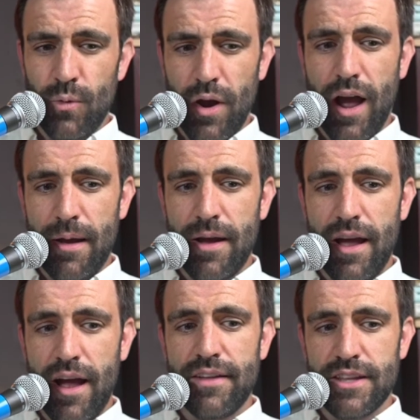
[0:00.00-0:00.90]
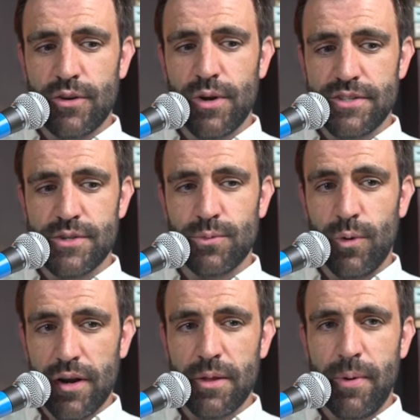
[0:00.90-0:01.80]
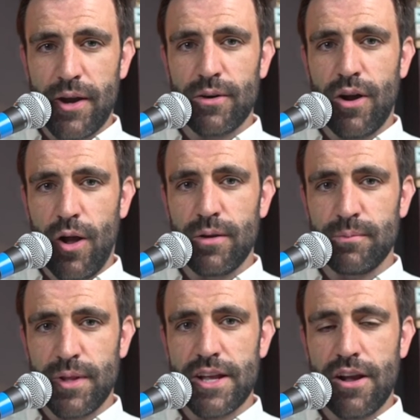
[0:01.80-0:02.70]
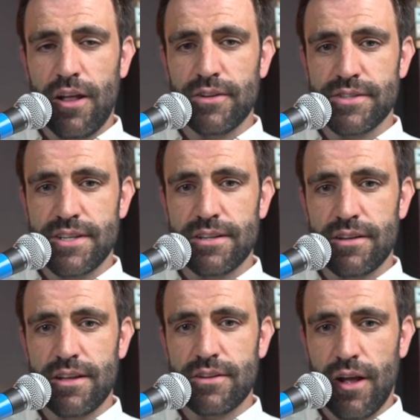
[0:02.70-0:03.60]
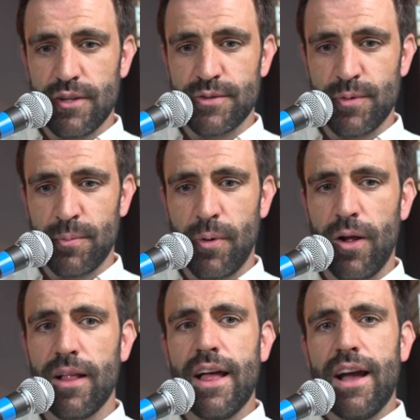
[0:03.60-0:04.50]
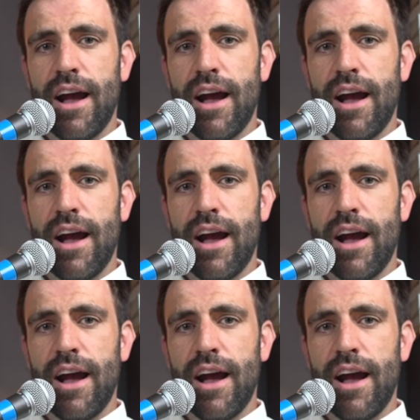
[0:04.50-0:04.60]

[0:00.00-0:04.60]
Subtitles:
I think Grinch is one of the better play callers in college football.